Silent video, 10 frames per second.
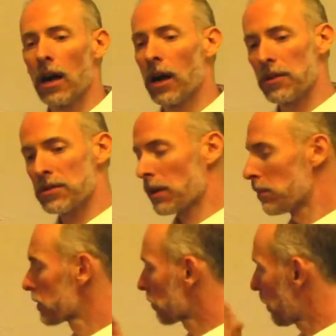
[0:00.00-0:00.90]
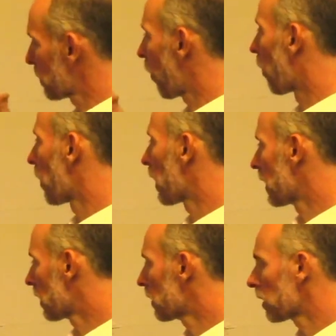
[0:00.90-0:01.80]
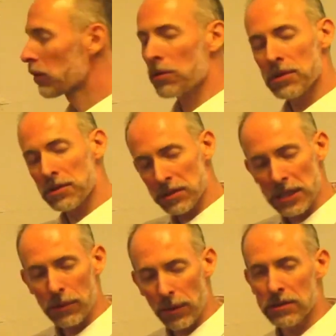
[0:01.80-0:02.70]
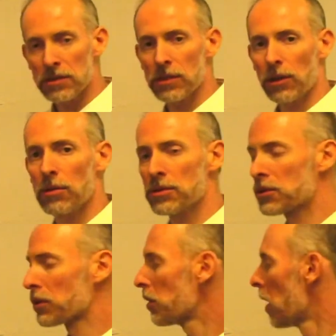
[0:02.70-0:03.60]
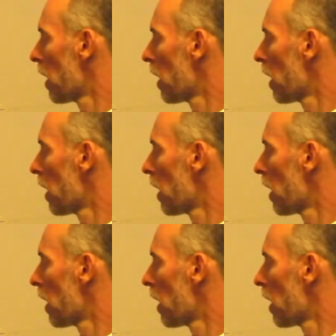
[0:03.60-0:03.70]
There's some scripts already in here. Those are the sequences it goes through.